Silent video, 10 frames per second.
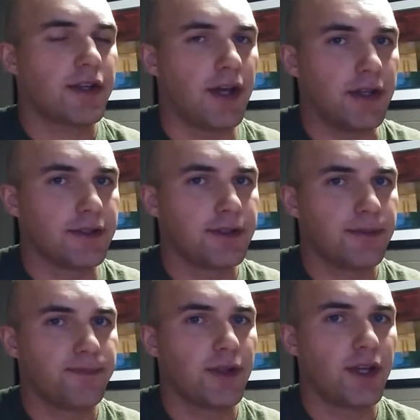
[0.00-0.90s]
cased.
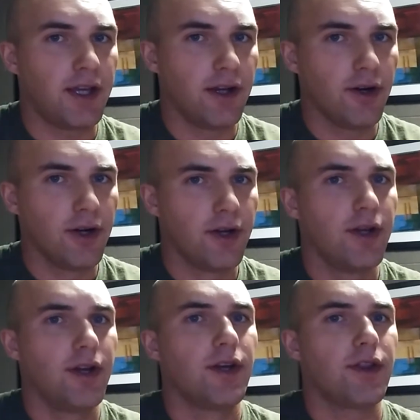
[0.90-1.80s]
Here,
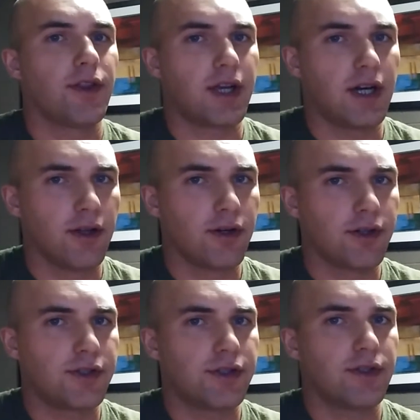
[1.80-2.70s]
the
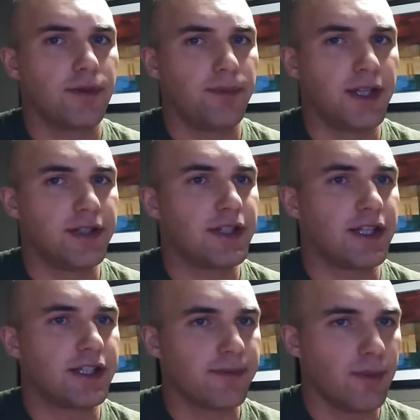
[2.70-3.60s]
colors means
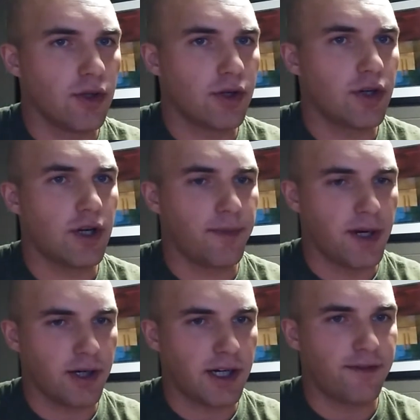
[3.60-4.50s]
a smaller
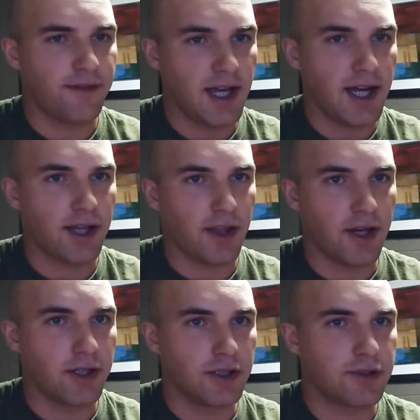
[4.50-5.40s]
American flag
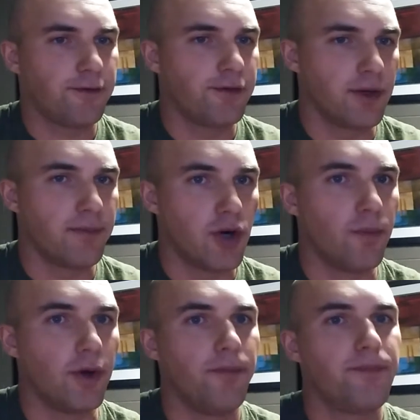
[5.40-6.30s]
that is foot
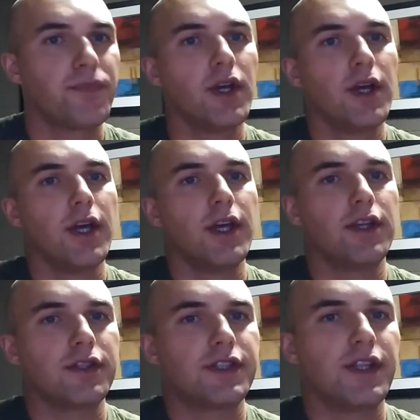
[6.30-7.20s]
mobile.
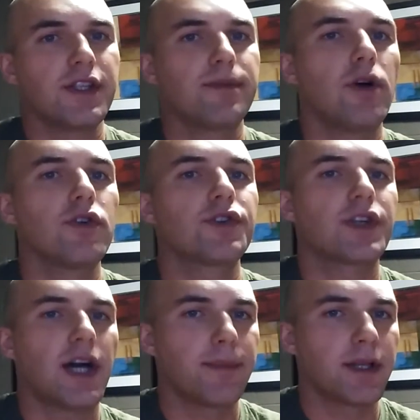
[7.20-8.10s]
You'll see this most
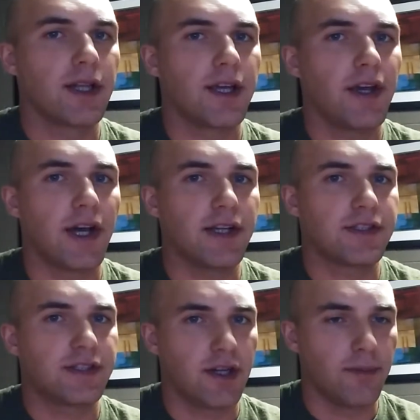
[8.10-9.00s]
commonly at
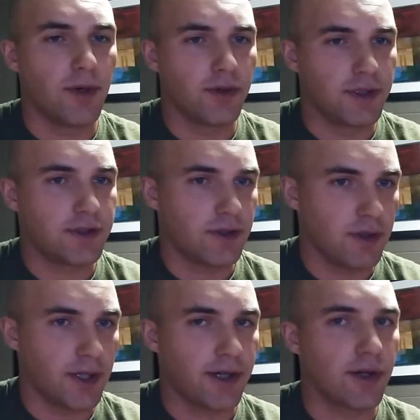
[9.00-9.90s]
ceremonies
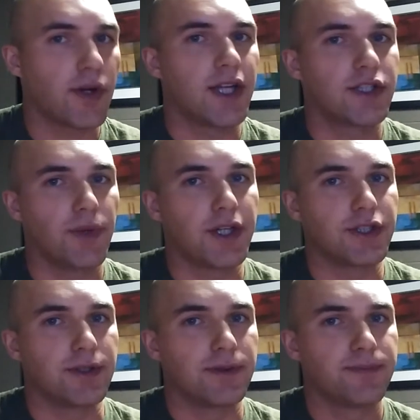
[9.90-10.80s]
like your graduation.